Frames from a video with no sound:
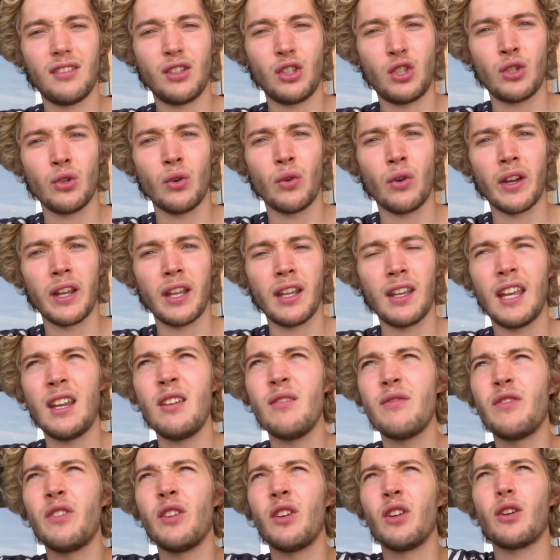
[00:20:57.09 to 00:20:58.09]
joy,
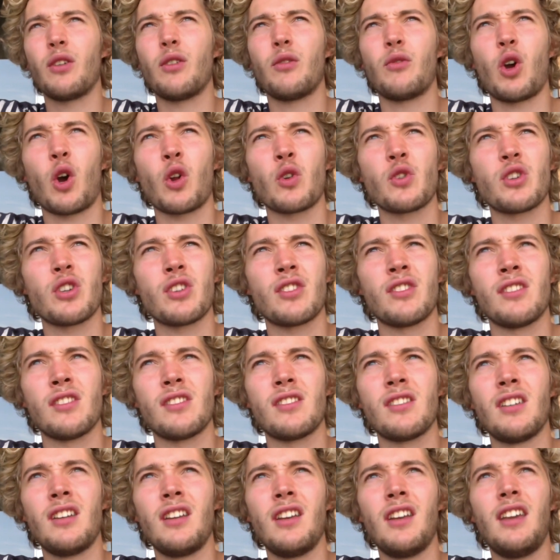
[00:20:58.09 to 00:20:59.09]
infinite
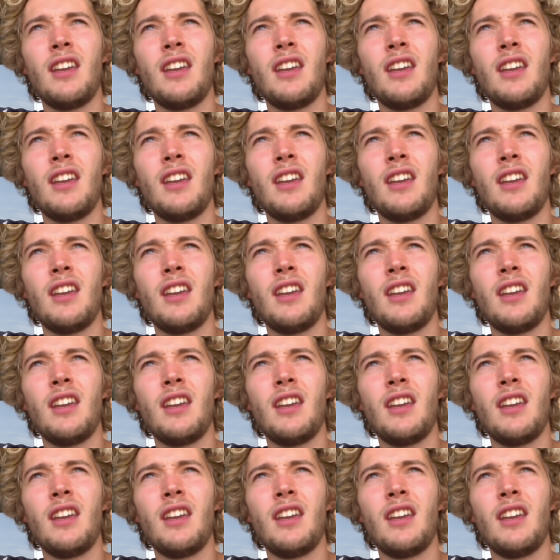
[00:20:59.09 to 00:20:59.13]
consciousness,